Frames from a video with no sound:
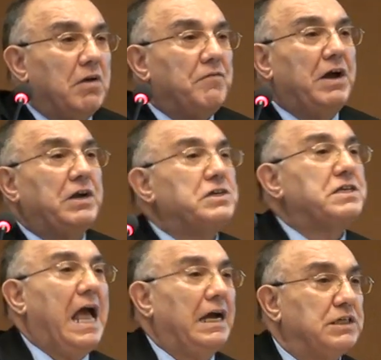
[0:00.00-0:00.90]
various
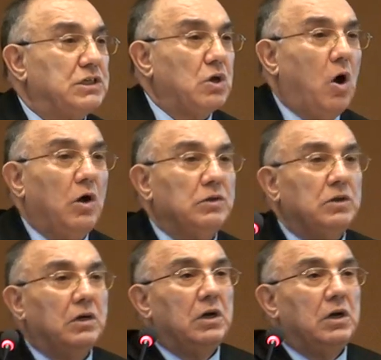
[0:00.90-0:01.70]
taxes on